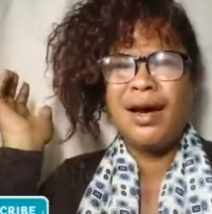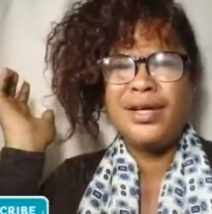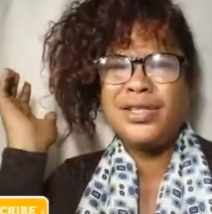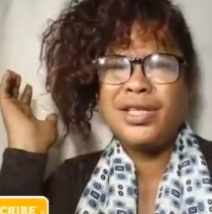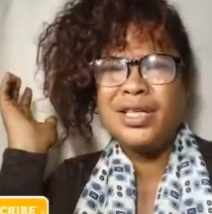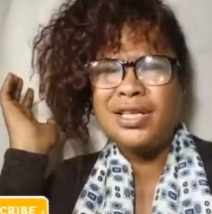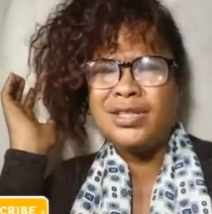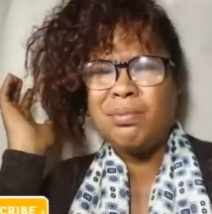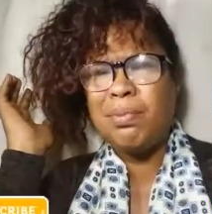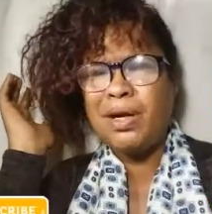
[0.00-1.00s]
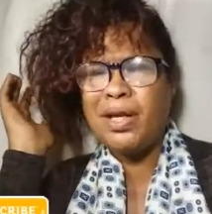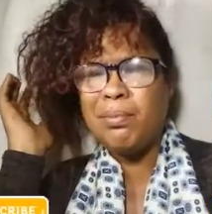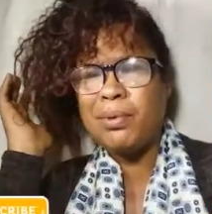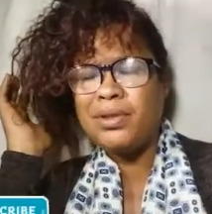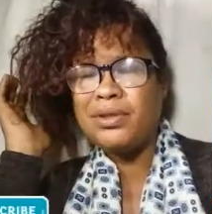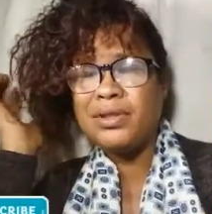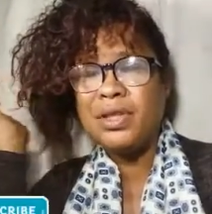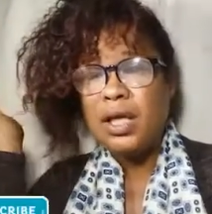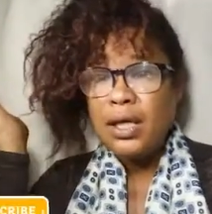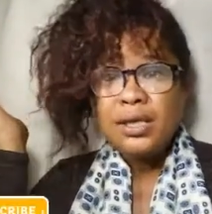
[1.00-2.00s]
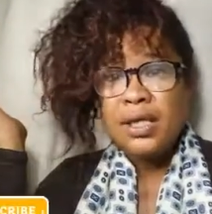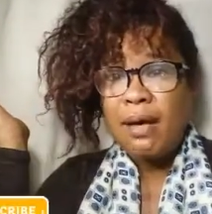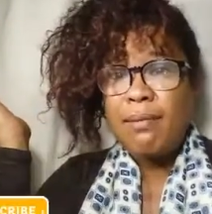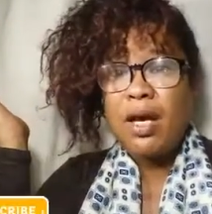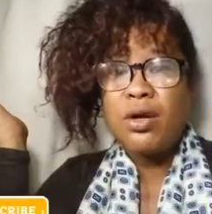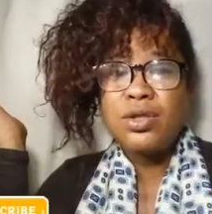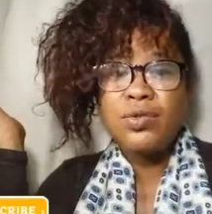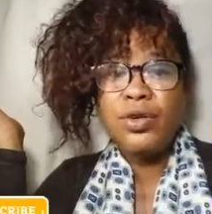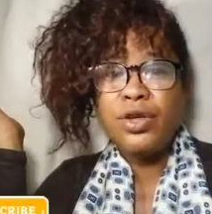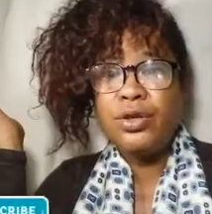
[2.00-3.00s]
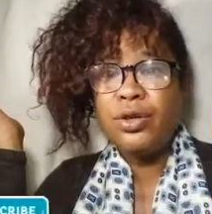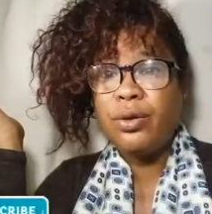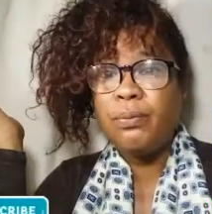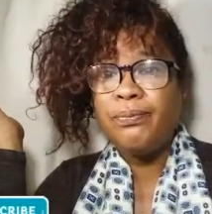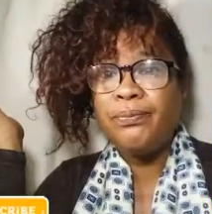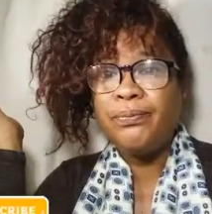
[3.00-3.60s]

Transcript: IG needs to pay their bills. Same goes for YouTube.